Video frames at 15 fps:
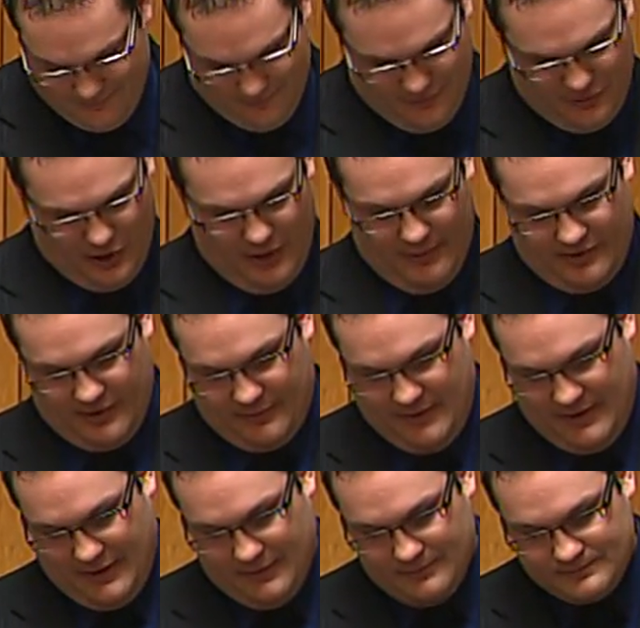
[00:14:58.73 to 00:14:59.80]
Sorry, Mr.
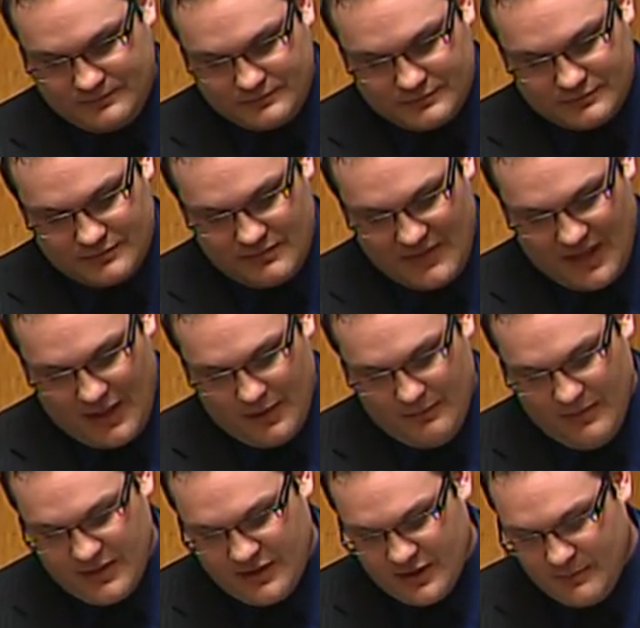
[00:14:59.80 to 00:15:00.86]
Speaker.
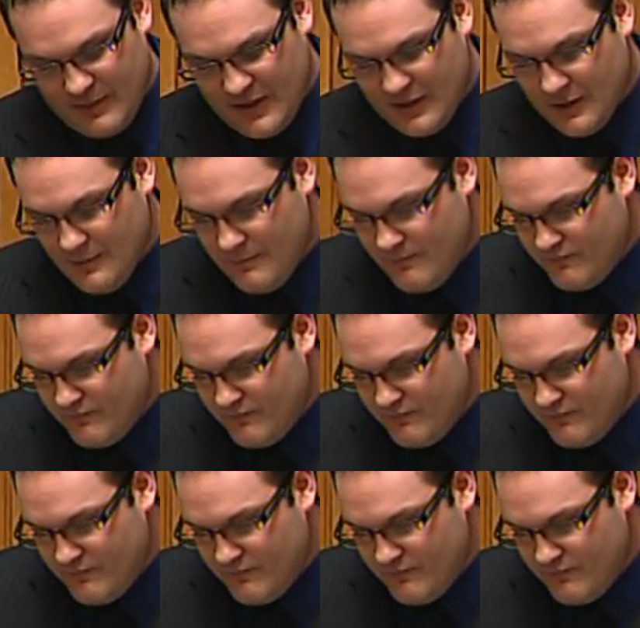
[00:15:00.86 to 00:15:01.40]
Mr. Speaker,